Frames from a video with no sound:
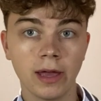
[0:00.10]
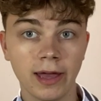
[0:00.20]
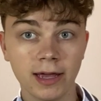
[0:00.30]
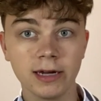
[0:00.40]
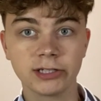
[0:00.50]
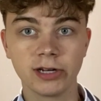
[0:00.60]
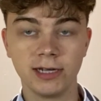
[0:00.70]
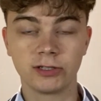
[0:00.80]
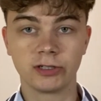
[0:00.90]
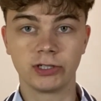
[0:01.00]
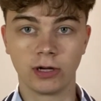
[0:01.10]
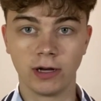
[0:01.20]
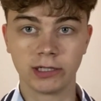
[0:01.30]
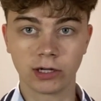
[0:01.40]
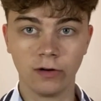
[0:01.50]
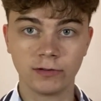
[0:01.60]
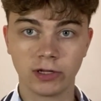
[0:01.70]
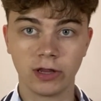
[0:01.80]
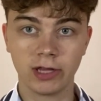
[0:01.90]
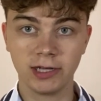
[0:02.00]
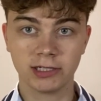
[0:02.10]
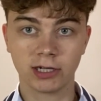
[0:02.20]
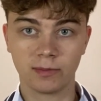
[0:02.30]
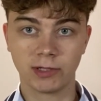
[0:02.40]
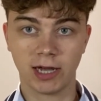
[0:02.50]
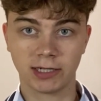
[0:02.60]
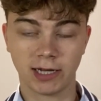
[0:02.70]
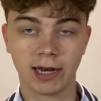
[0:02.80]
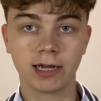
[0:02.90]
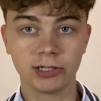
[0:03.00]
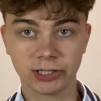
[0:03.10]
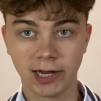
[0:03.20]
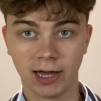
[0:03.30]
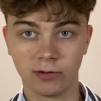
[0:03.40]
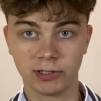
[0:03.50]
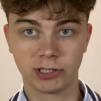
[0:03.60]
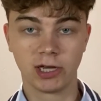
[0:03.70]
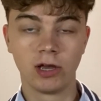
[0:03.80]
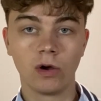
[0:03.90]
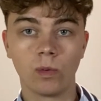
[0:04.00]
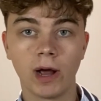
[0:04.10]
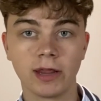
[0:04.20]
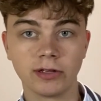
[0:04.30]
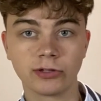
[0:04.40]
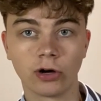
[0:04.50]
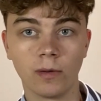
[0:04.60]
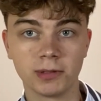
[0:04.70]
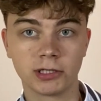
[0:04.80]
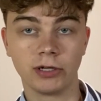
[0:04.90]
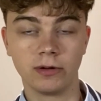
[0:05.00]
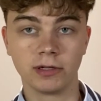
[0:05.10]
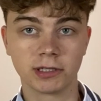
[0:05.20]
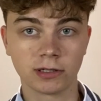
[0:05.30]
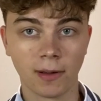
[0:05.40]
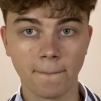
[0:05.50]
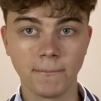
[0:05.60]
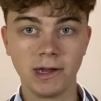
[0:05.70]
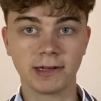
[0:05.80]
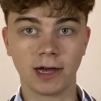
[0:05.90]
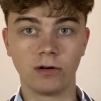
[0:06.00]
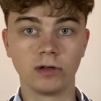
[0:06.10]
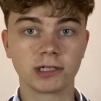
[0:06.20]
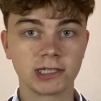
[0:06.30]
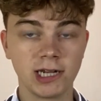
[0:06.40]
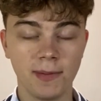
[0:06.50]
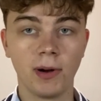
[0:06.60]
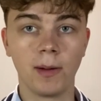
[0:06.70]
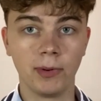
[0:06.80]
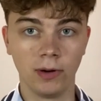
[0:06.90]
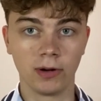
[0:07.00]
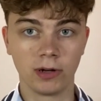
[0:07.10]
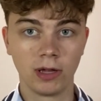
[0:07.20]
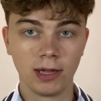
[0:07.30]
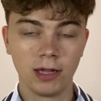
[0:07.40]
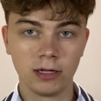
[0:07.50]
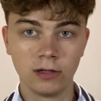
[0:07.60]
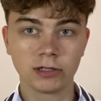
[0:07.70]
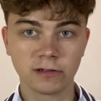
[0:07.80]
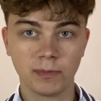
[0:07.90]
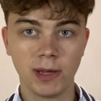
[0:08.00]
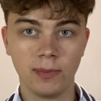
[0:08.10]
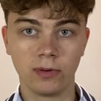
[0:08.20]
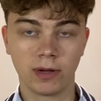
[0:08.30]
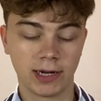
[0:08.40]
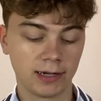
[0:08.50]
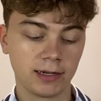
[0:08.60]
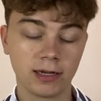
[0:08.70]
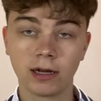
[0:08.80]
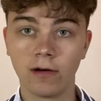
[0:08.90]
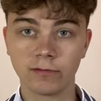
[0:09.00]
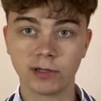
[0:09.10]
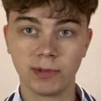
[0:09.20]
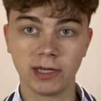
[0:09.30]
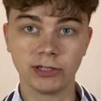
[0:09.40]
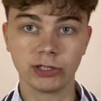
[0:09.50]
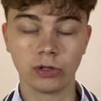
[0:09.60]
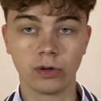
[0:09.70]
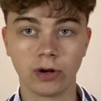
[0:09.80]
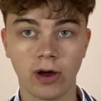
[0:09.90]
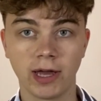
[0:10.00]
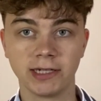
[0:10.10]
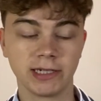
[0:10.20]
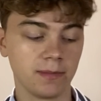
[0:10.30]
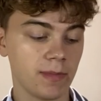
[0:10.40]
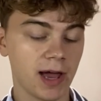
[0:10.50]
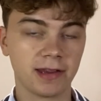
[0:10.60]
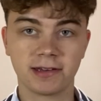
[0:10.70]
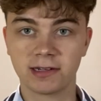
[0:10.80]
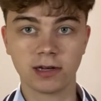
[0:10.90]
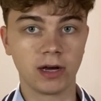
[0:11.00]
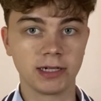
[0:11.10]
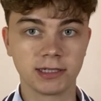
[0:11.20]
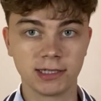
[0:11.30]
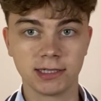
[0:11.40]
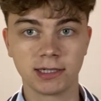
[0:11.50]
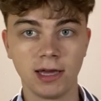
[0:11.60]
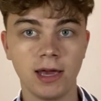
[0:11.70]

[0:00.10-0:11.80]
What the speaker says: English literature is often the subject and English language where the top students miss out or slip up on. Lots of people can comfortably assure nines in maths, sciences,